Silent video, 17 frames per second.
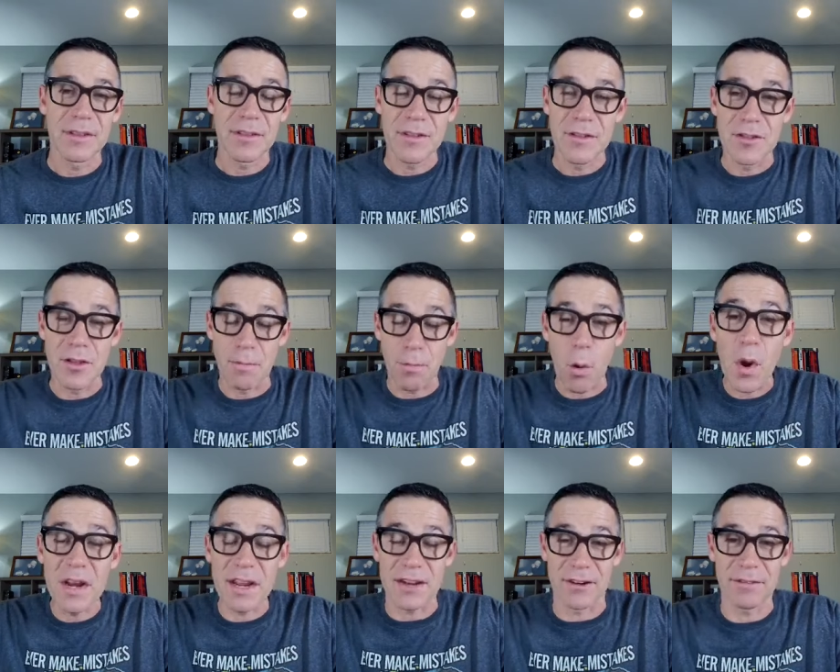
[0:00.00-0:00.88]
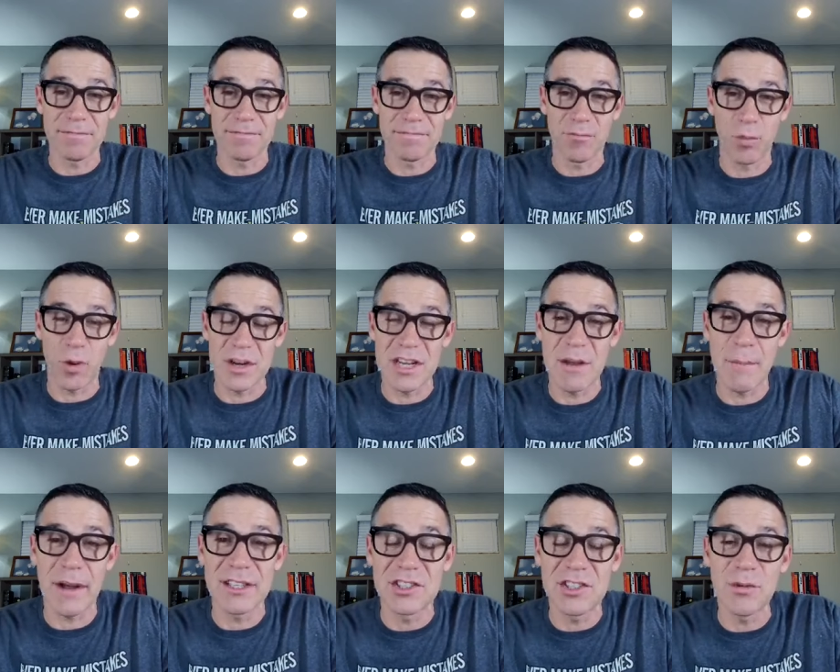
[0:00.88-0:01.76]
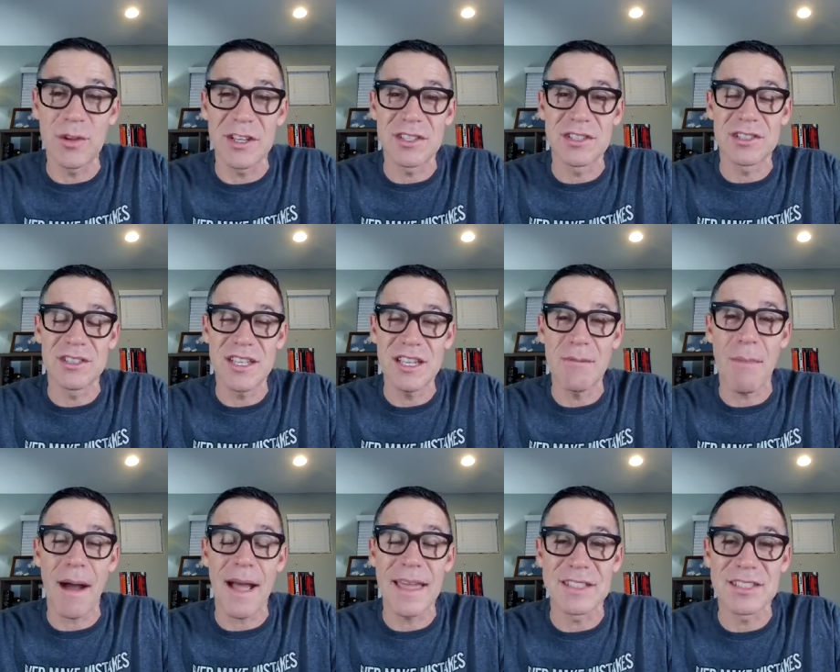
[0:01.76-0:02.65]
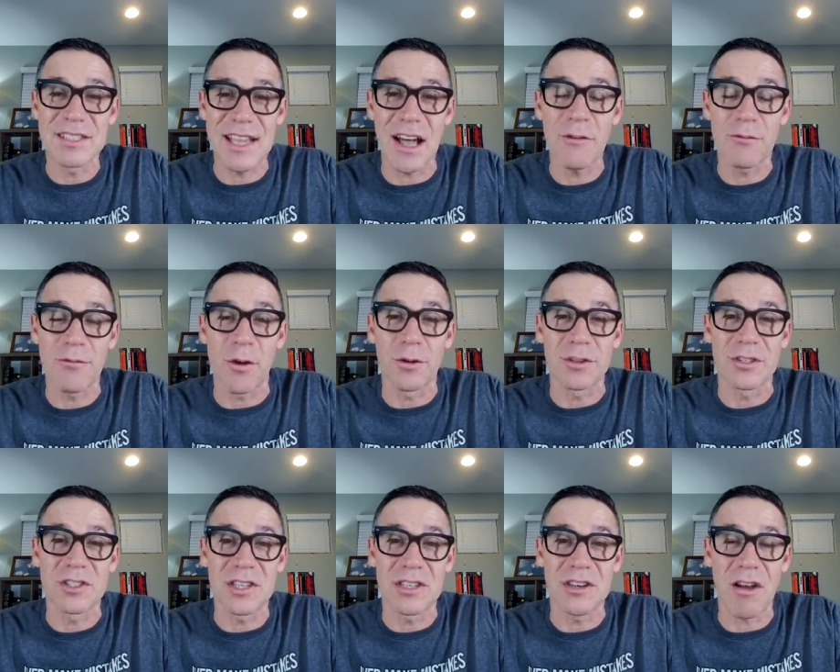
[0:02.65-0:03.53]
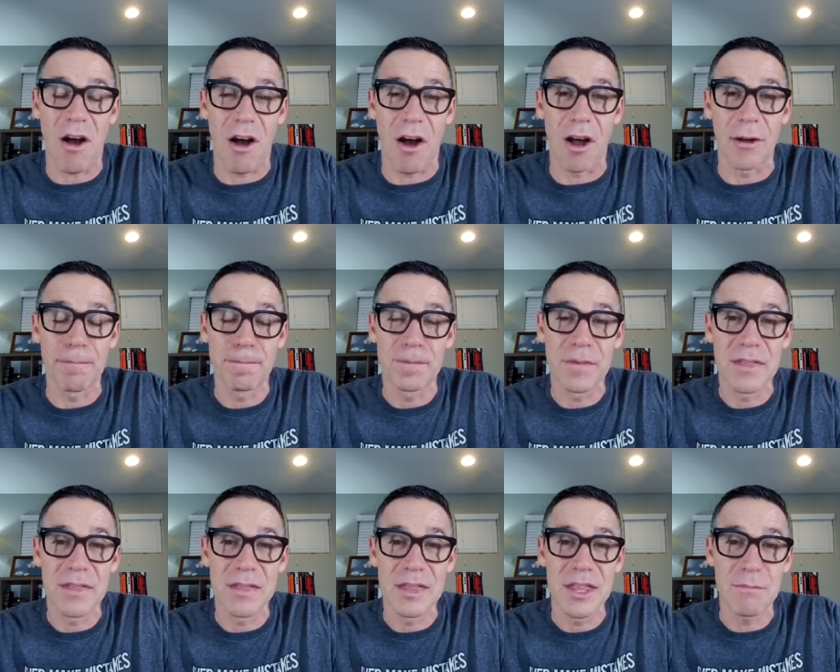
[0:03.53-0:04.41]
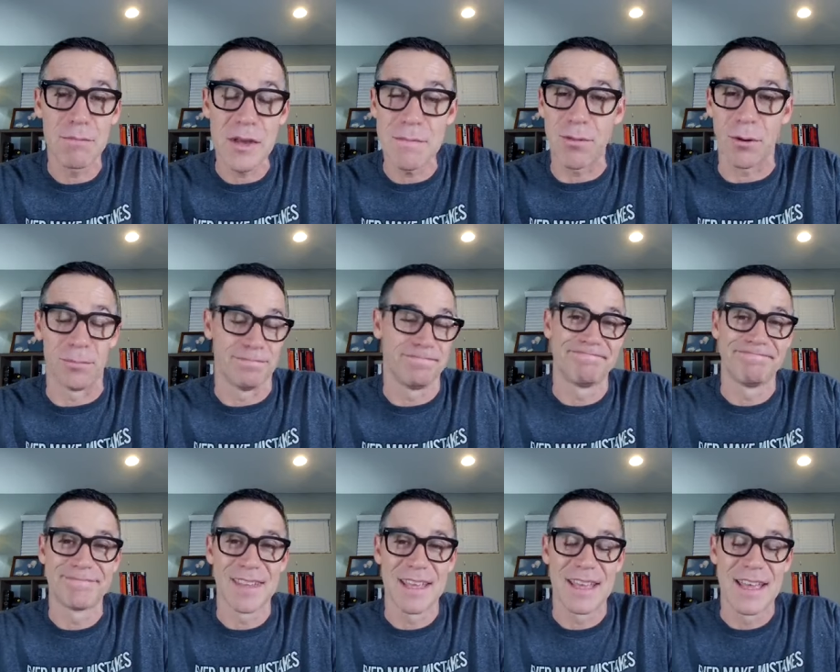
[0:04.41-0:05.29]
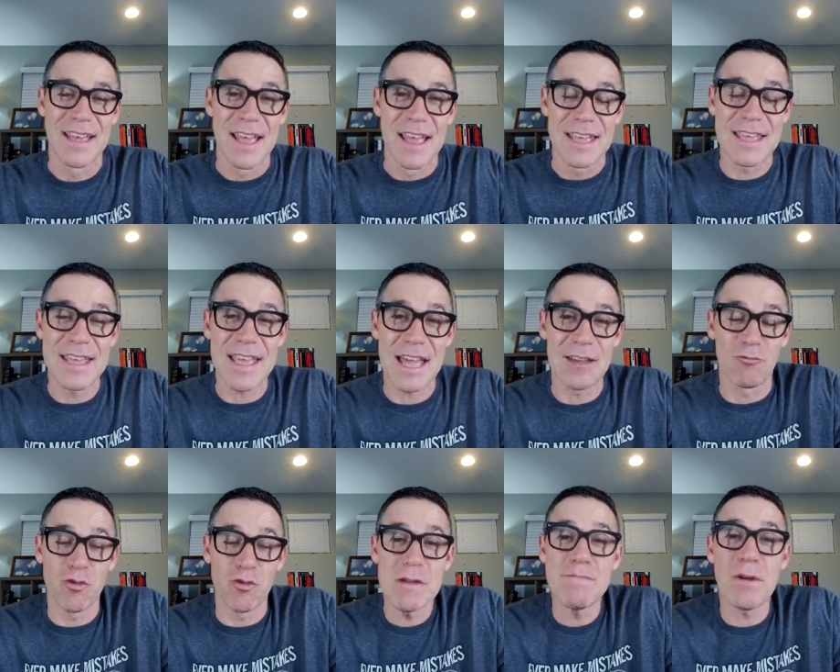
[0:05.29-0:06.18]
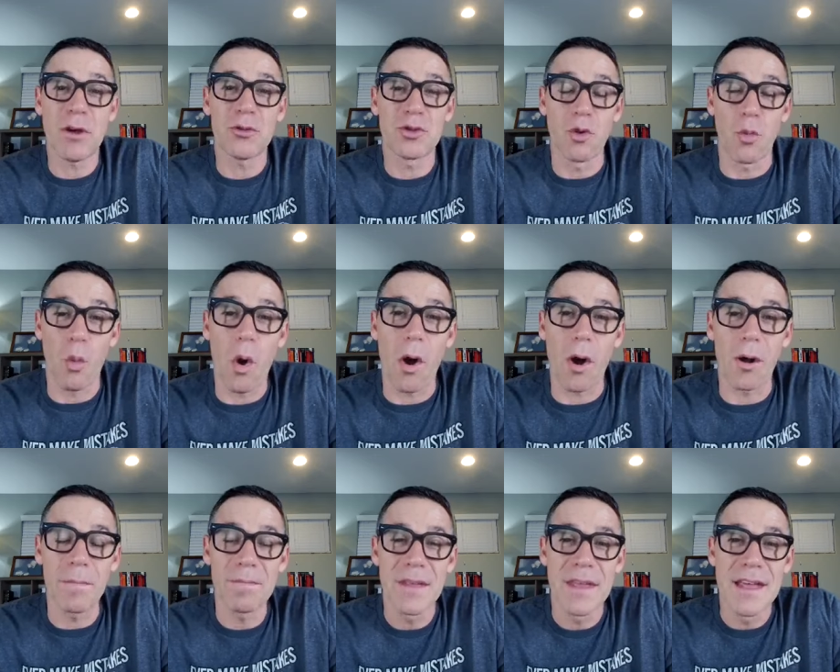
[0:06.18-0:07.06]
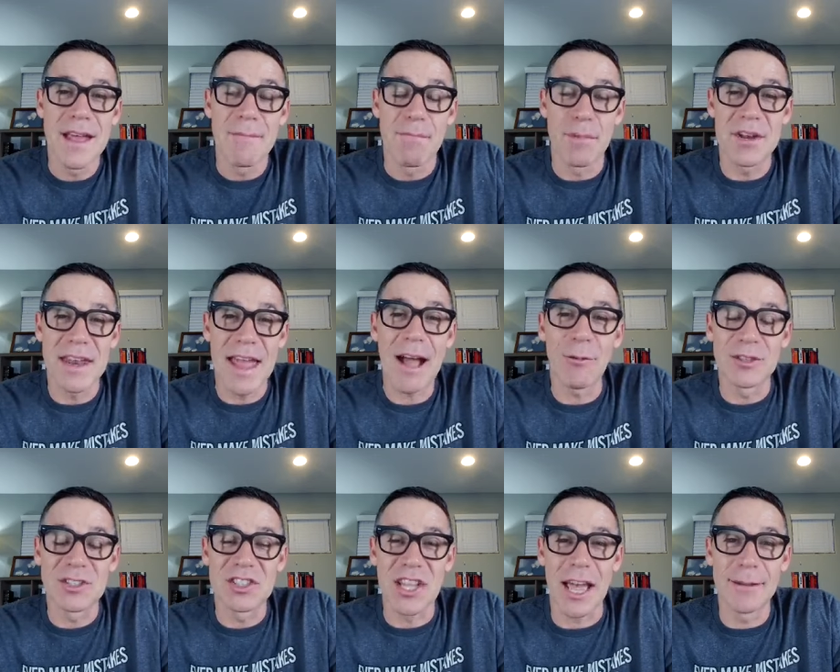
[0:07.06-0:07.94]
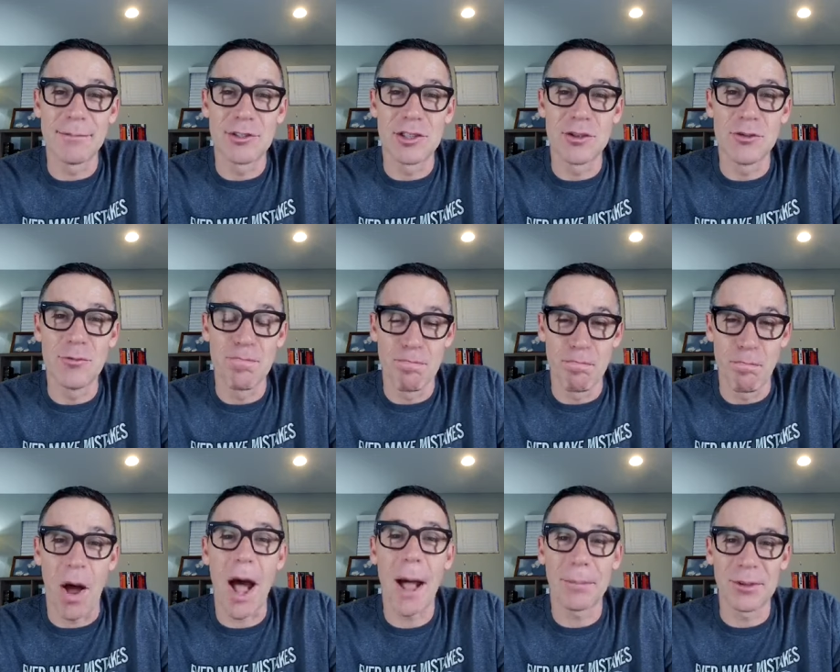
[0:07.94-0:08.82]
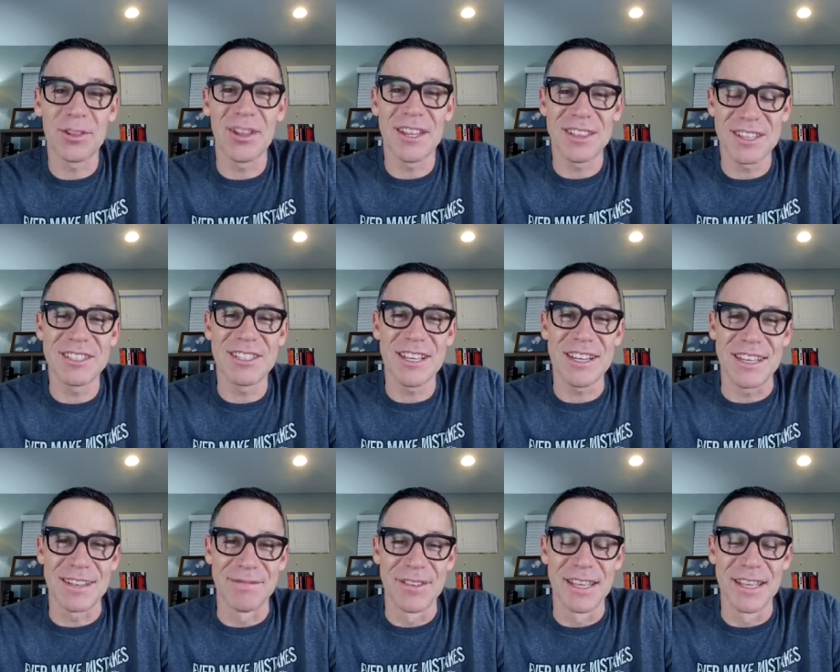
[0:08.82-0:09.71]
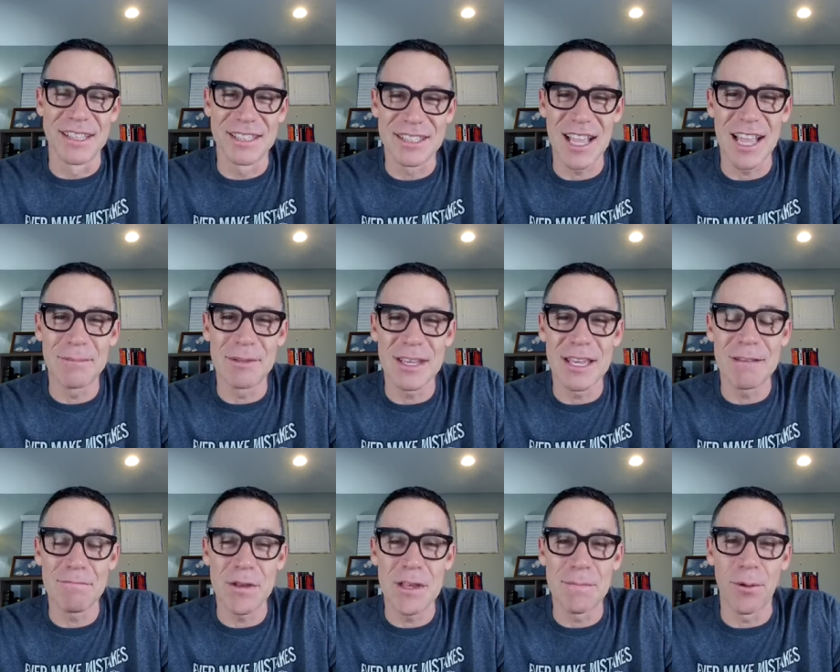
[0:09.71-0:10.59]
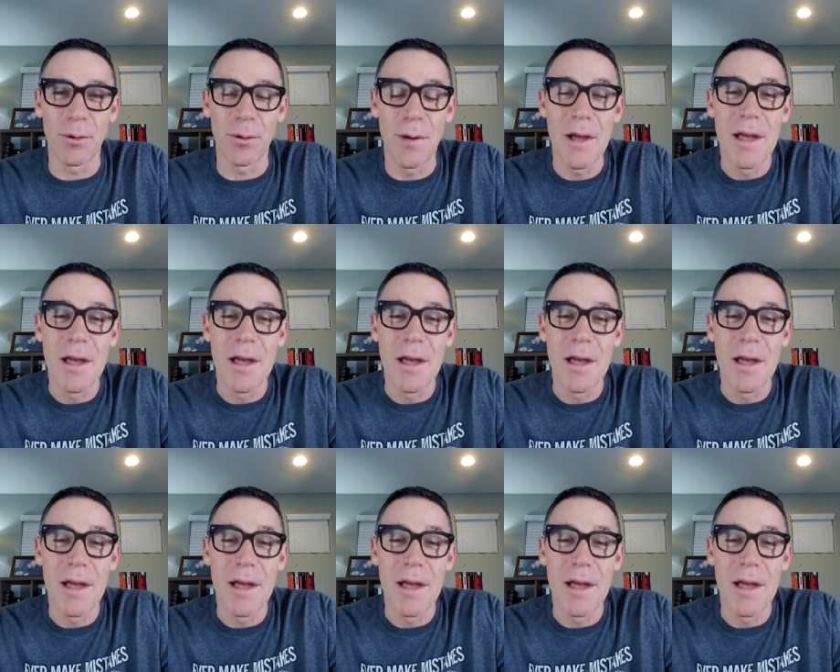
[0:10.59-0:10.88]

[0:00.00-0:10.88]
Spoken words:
the point here, what Nehemiah is doing, is Nehemiah is now focusing on the people. He had rebuilt the wall, but now it's time to populate the city. It's time to get people